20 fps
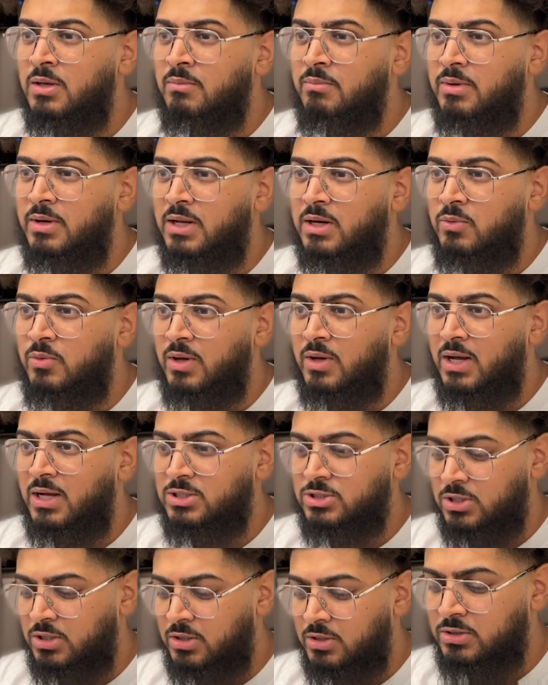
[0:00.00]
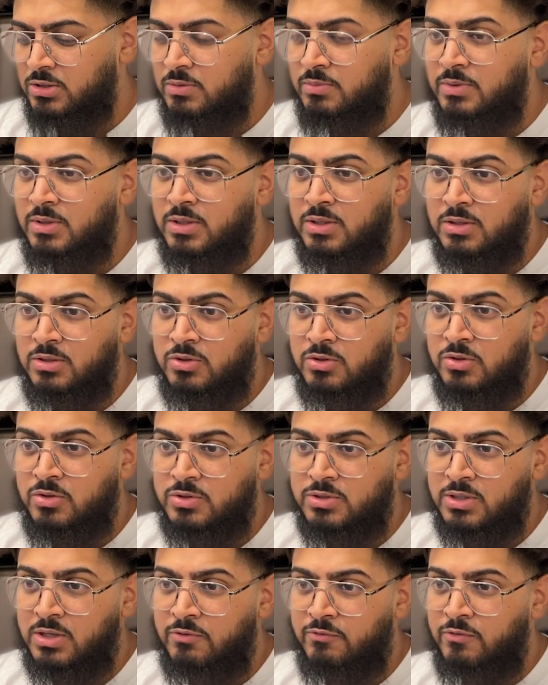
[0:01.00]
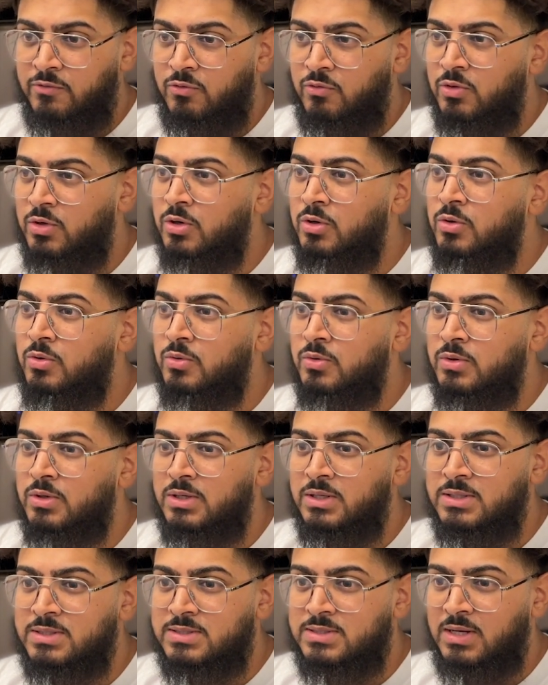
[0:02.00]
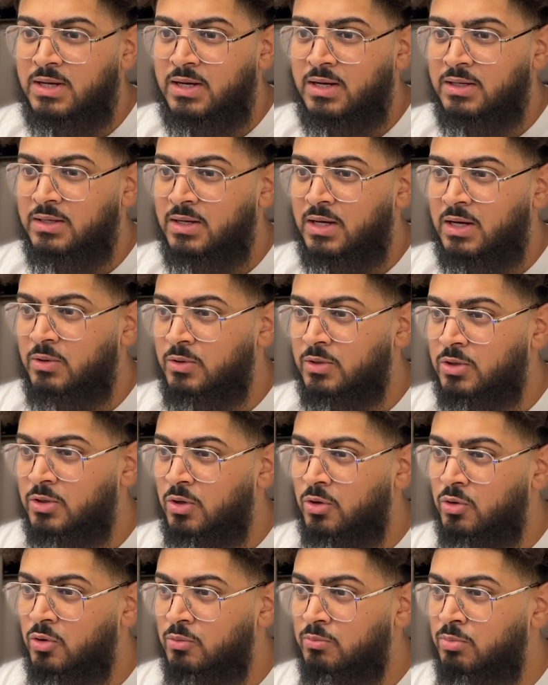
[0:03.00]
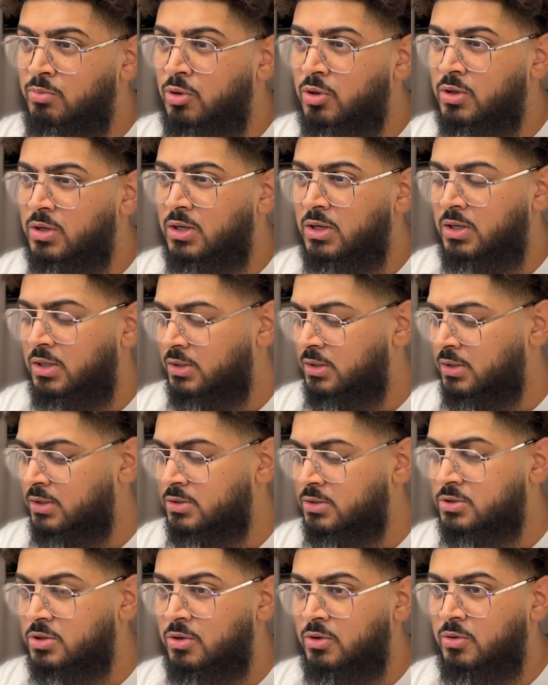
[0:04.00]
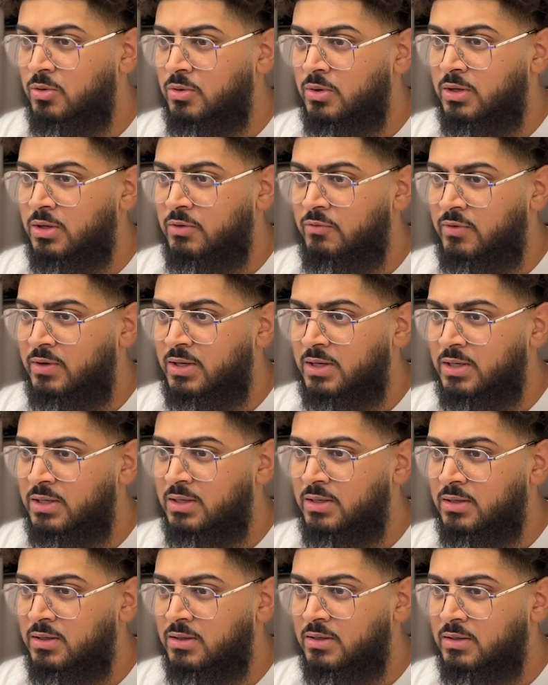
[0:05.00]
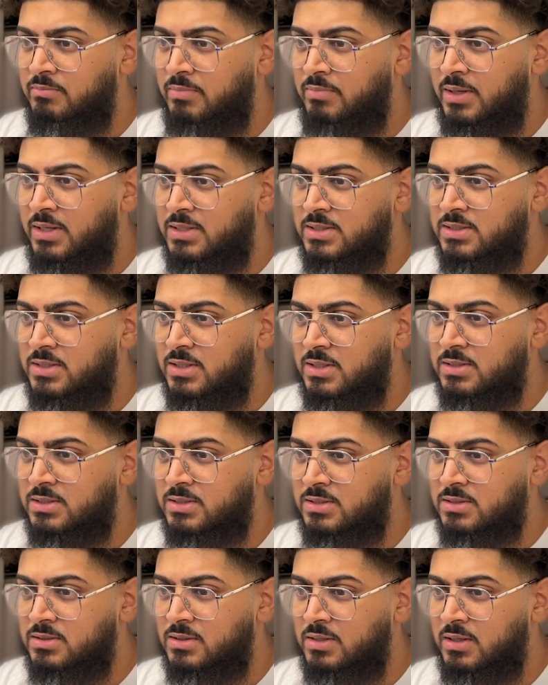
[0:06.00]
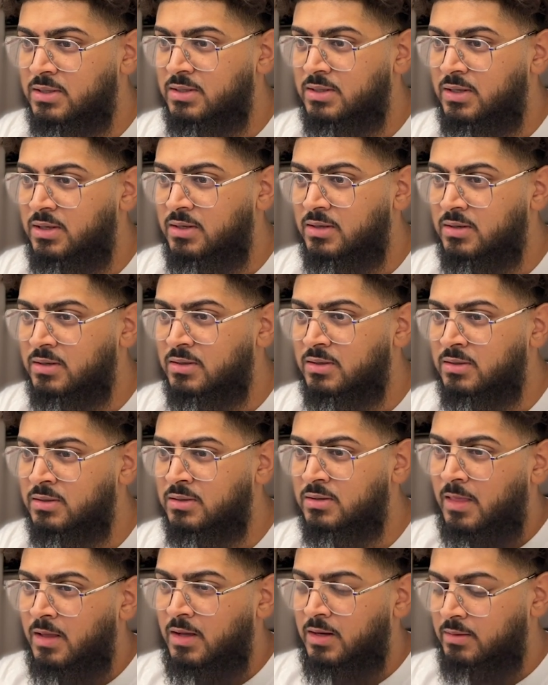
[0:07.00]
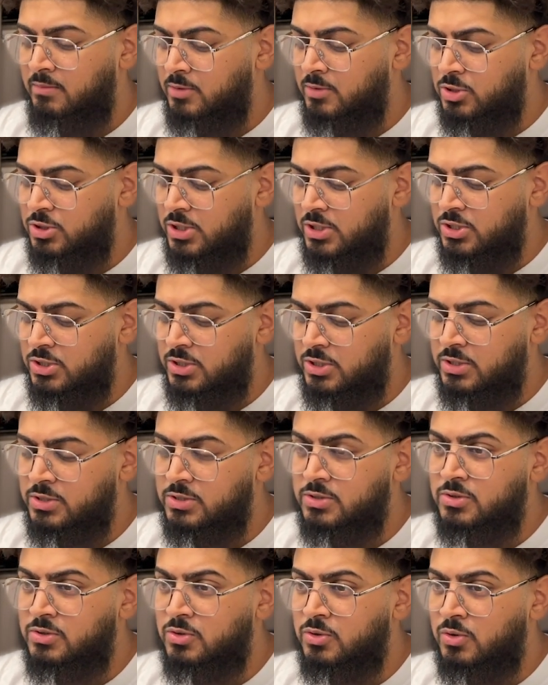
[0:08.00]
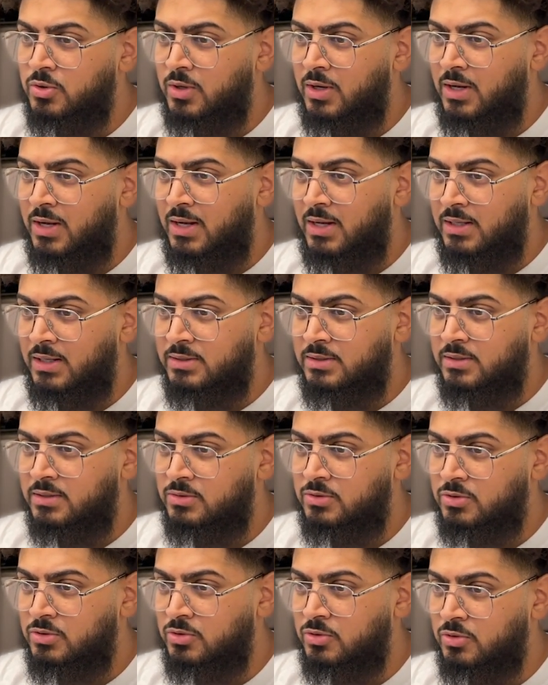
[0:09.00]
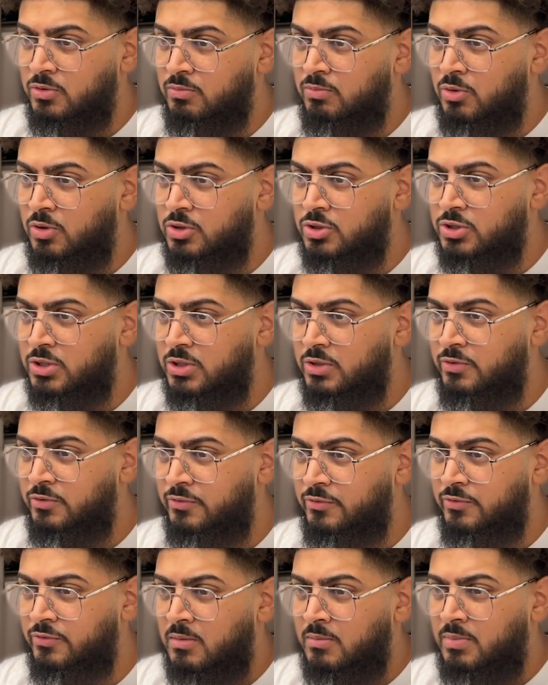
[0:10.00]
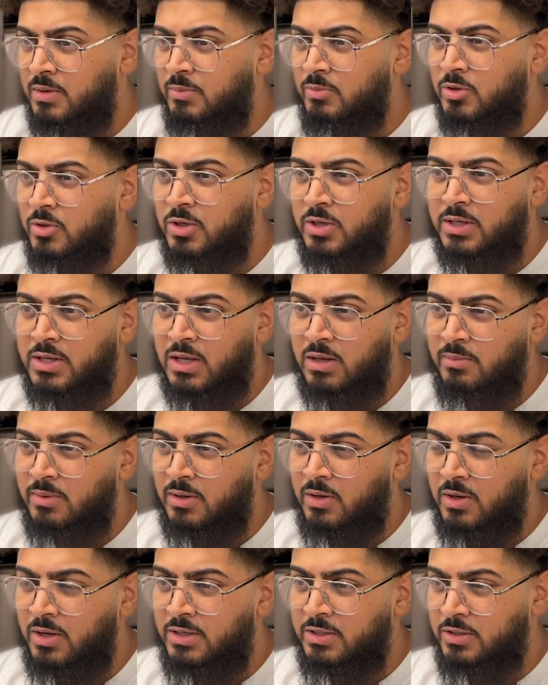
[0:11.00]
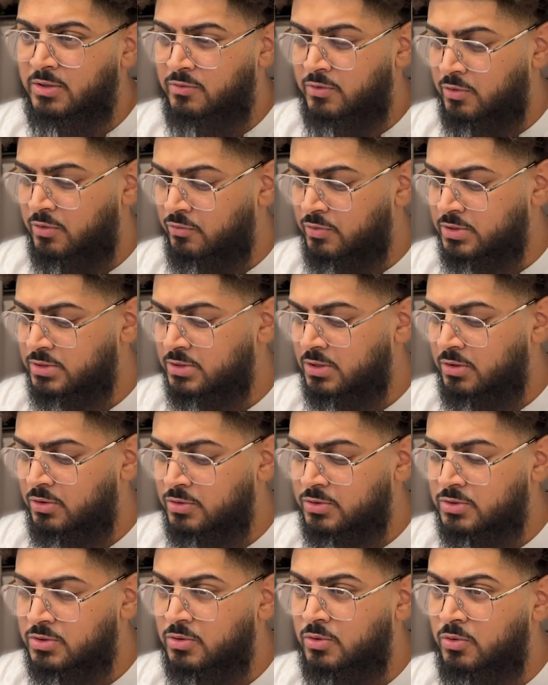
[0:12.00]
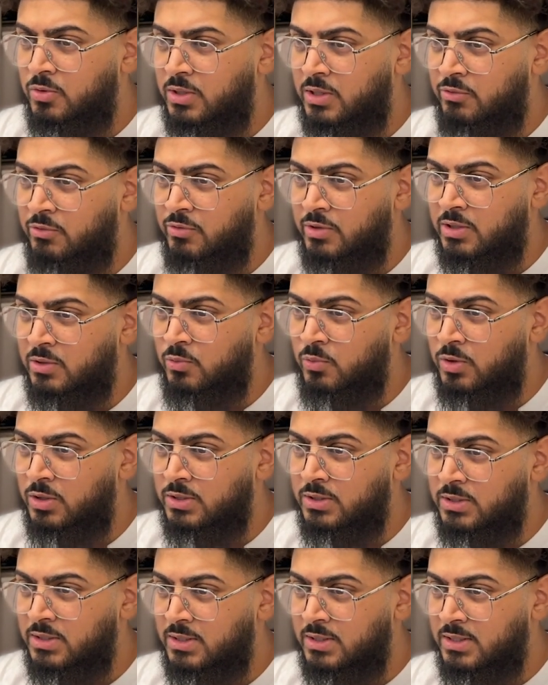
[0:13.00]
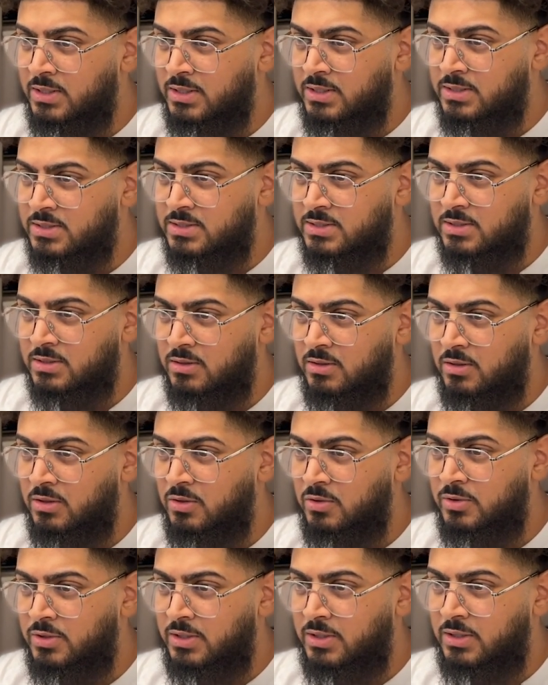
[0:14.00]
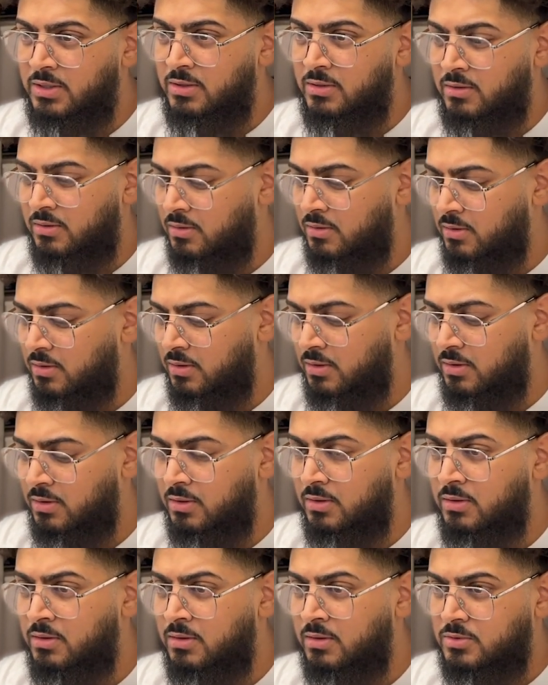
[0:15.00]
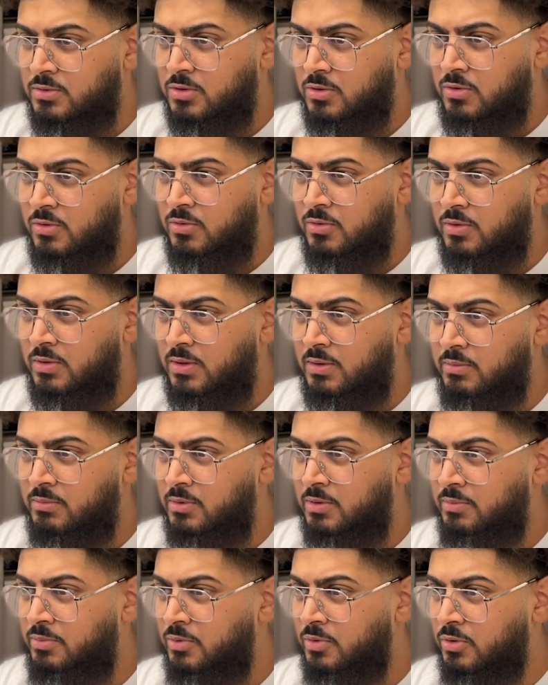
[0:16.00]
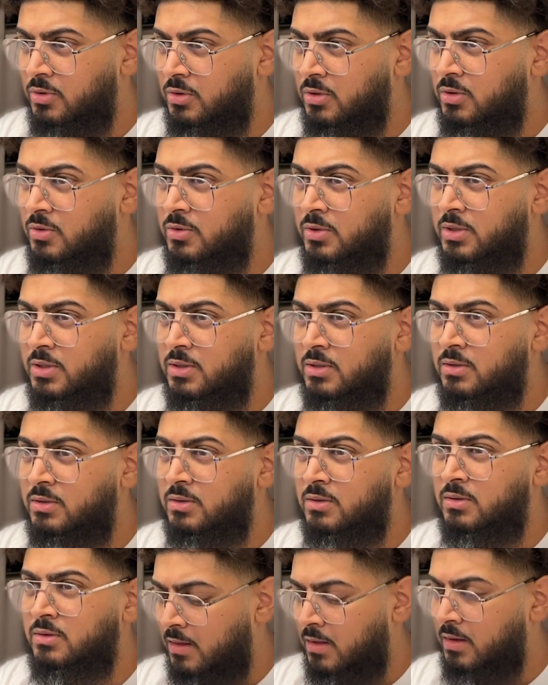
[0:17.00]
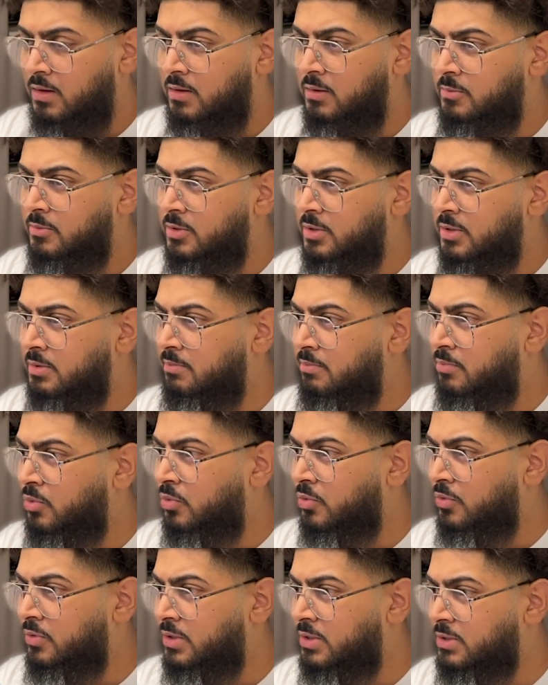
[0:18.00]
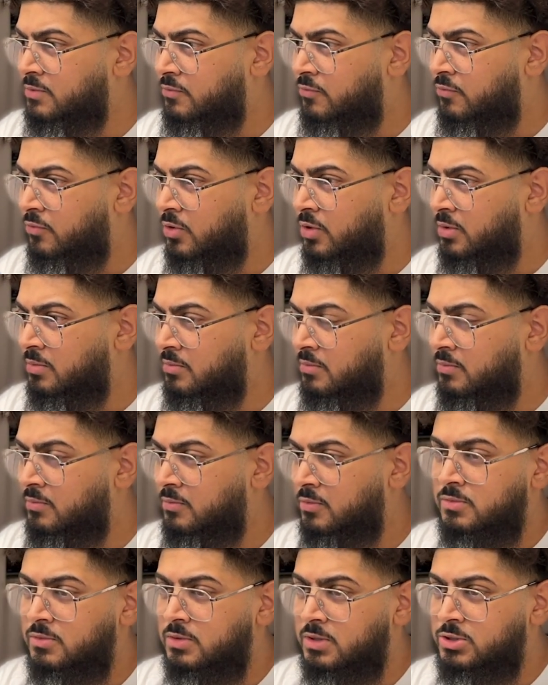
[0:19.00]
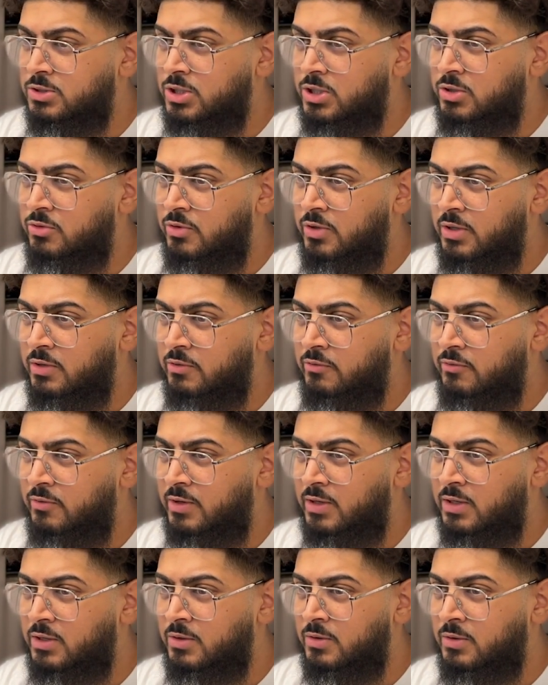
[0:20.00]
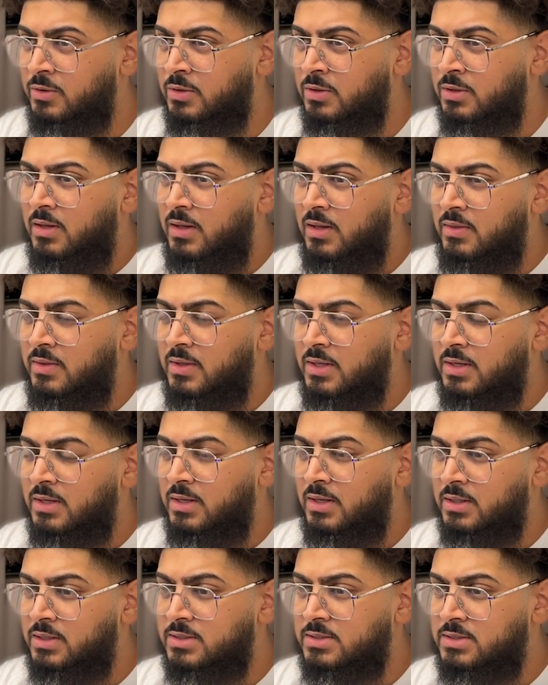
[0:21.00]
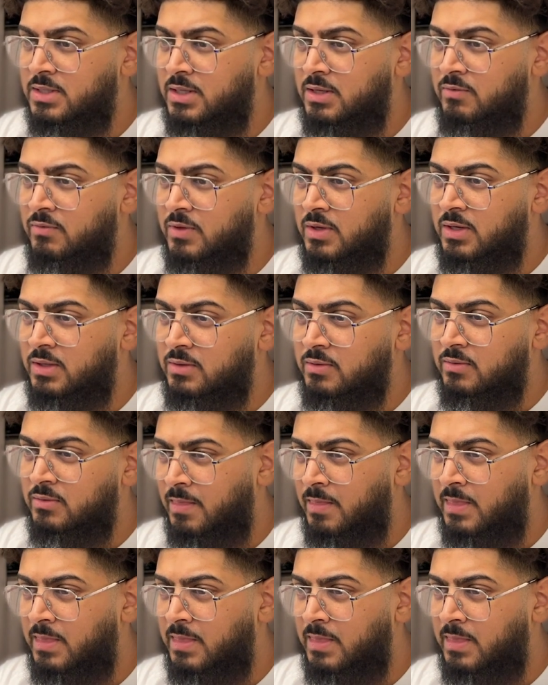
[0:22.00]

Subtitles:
But now we're actually to be using it for real inside our Google Book card. So if I paste this in here, and I'm going to change this to add to bookshelf, but I'm not going to care about any of the results. All I really want is loading here. So I'm going to put loading, and I'm going to import this from the generated file, and then I can save that.